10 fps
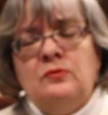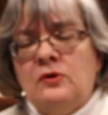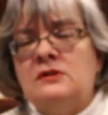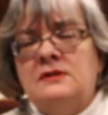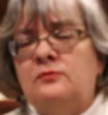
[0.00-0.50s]

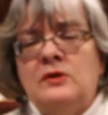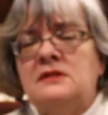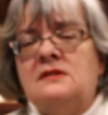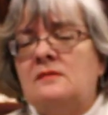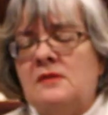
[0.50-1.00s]
words of
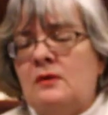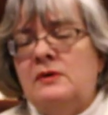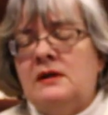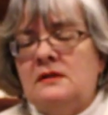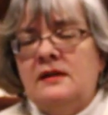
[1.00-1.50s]
wisdom that
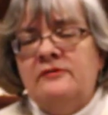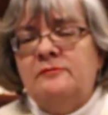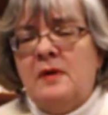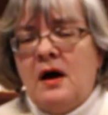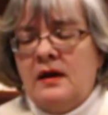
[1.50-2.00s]
we could
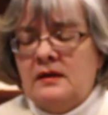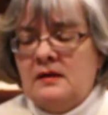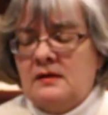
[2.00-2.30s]
live by,